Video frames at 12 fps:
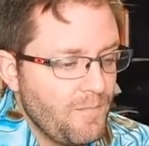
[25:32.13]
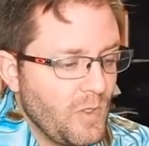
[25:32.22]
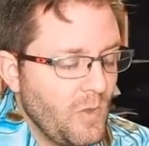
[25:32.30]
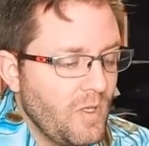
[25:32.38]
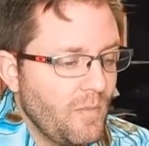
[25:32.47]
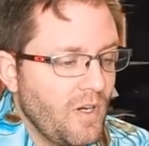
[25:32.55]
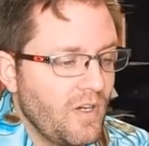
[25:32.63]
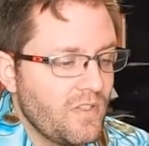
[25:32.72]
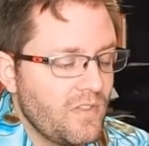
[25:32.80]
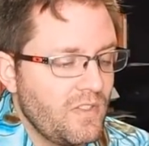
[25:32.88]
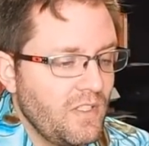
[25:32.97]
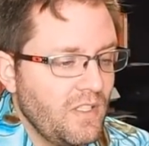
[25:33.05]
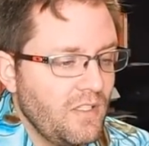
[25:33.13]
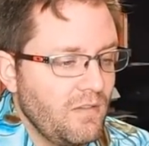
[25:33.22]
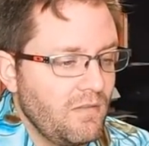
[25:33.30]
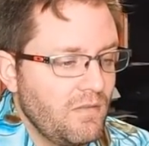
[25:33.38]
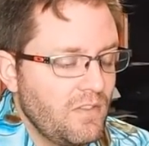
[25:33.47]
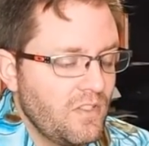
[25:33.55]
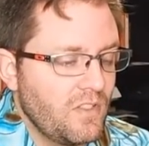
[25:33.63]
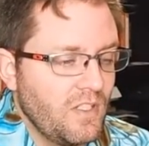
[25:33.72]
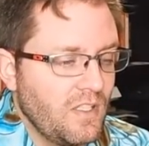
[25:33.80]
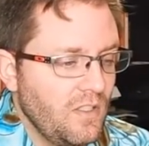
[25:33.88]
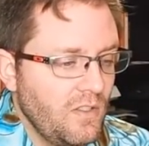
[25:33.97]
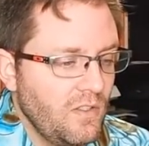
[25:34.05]
going to Mars is silly. It's just going
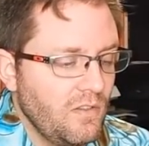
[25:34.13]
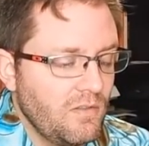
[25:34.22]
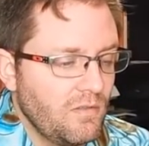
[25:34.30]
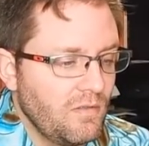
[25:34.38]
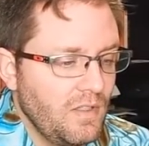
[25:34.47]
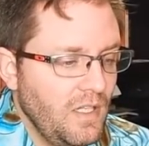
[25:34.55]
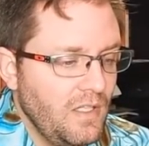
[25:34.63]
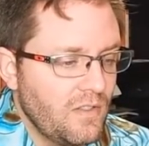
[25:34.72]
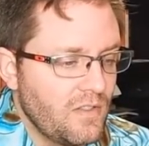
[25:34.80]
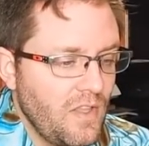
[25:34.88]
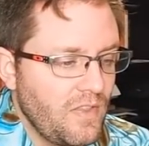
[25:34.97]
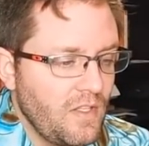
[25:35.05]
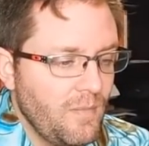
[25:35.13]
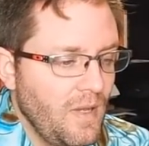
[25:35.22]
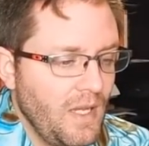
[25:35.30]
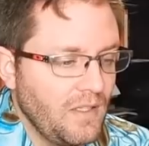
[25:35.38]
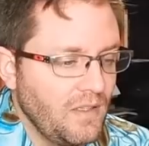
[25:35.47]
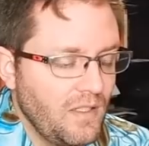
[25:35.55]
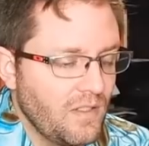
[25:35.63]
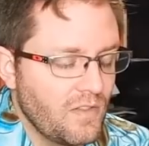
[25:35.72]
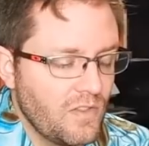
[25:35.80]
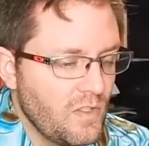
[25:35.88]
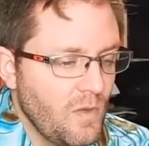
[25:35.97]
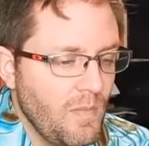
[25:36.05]
to kill you, and there's nothing to mine there,
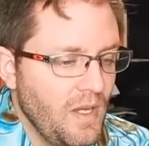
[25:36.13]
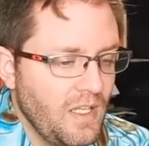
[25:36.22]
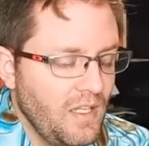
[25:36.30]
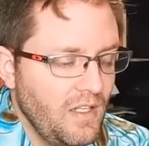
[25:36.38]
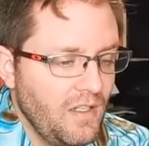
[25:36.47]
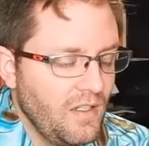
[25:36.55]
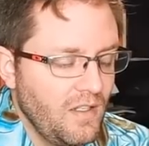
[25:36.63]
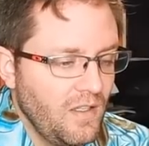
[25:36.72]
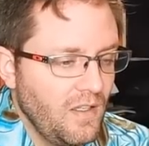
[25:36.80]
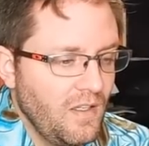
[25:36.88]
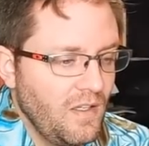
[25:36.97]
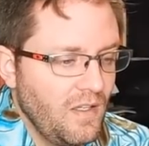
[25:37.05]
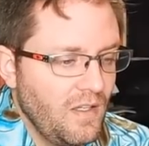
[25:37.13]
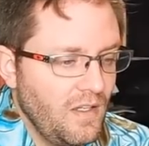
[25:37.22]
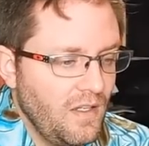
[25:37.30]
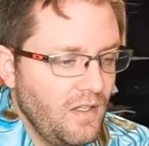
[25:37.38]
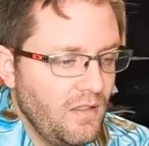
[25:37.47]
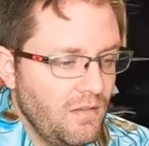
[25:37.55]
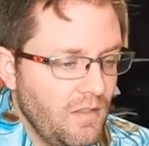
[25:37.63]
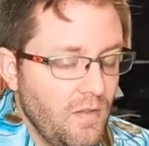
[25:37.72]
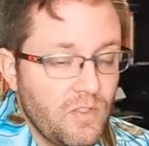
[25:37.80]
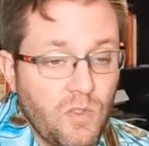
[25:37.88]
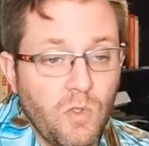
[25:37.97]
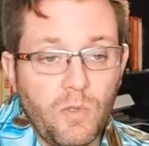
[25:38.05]
so there's no money in it. Uh, you know,
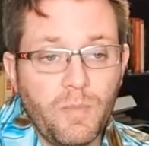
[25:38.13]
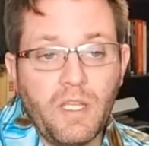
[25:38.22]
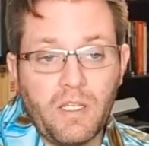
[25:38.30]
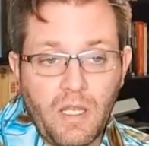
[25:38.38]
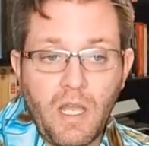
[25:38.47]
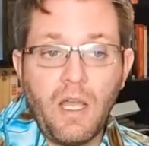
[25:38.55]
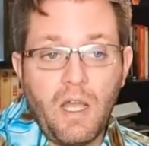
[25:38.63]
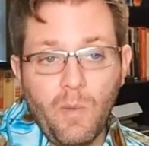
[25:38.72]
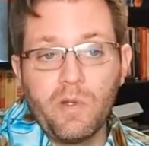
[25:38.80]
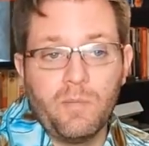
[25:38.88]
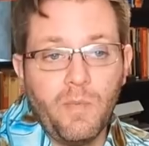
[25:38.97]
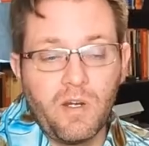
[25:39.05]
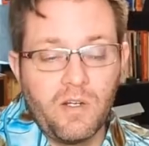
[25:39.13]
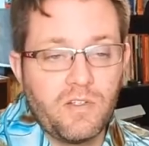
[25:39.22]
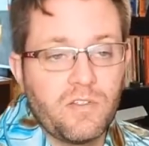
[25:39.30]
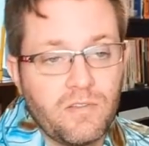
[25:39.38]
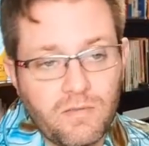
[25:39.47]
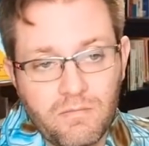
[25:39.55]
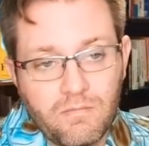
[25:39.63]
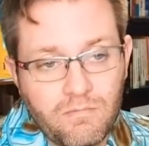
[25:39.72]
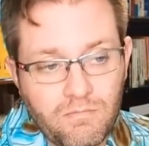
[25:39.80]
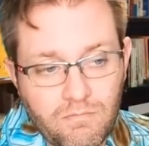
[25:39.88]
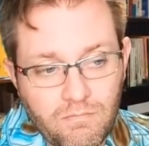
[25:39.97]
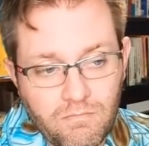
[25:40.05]
it's cool to be like, I went to Mars.
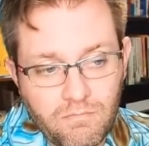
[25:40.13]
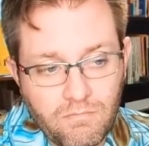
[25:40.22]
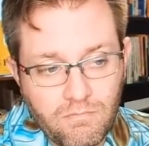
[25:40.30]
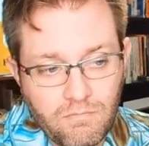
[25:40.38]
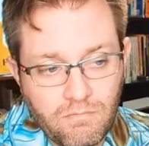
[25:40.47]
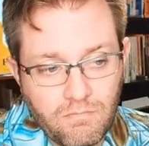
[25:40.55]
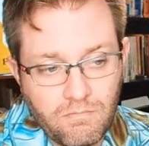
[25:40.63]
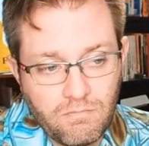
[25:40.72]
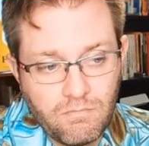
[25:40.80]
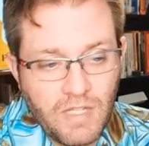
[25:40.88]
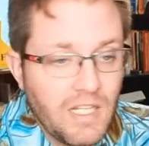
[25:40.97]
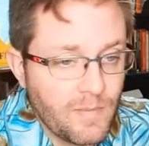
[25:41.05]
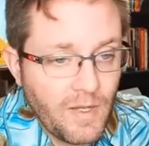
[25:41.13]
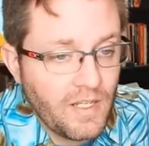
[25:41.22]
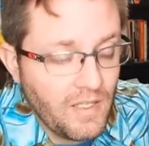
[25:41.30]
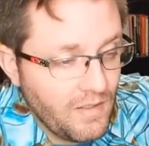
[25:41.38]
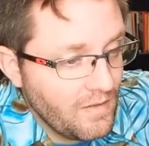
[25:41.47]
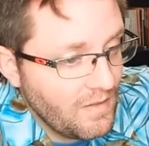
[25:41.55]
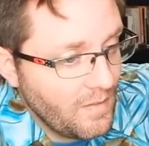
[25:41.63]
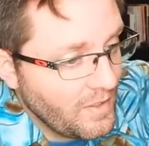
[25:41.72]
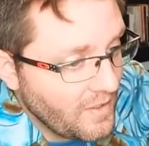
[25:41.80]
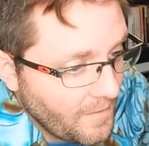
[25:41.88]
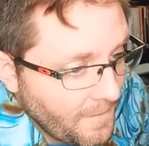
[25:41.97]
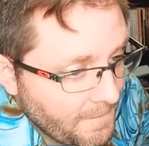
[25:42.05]
But that's about it. I mean,